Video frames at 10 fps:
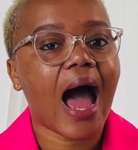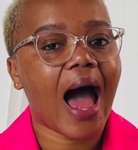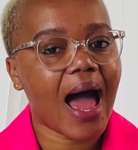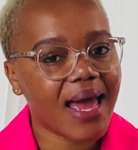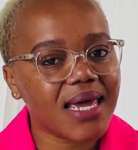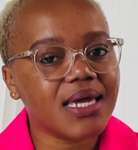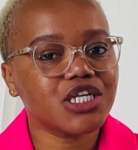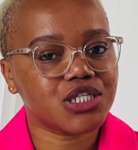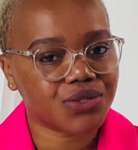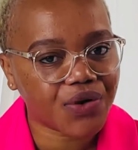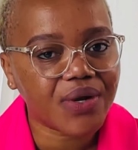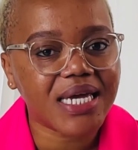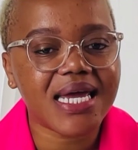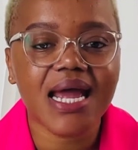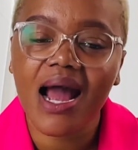I
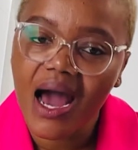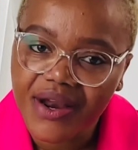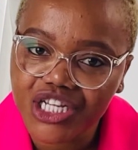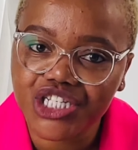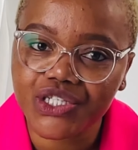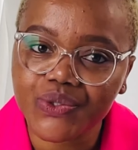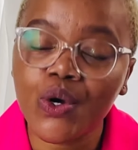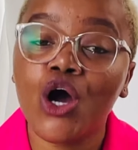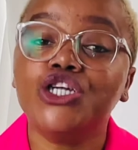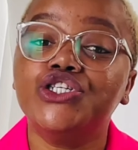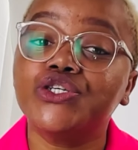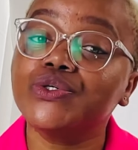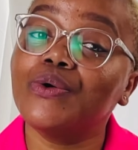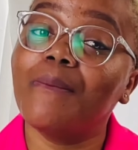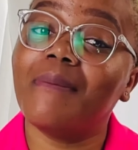strongly encourage you,
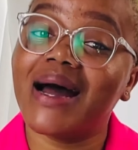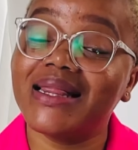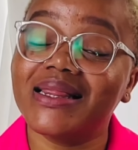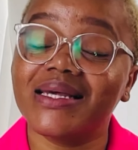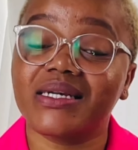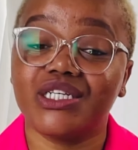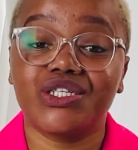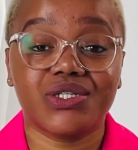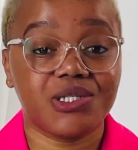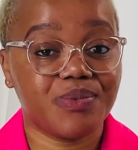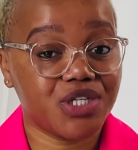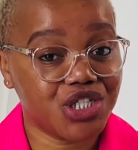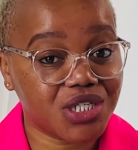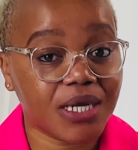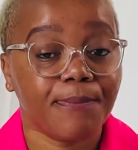do monthly
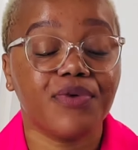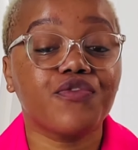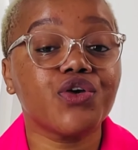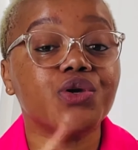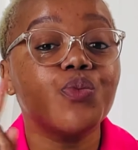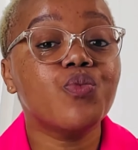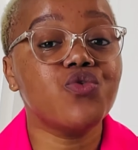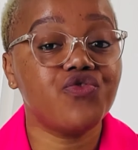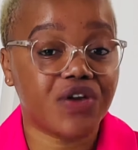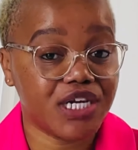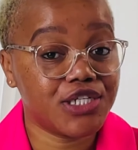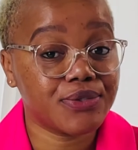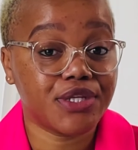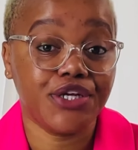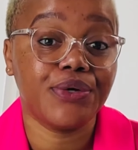retrospection before you move into
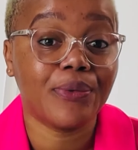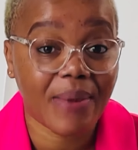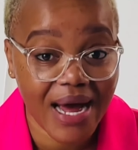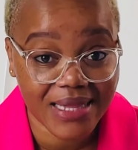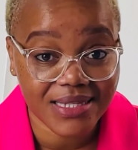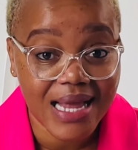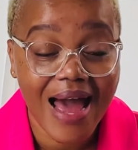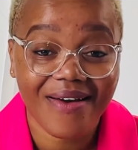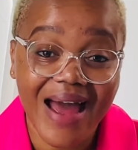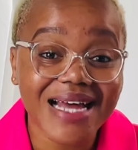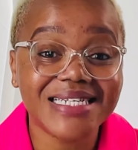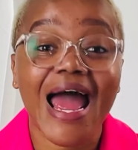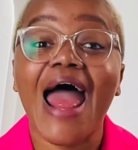the new month, right?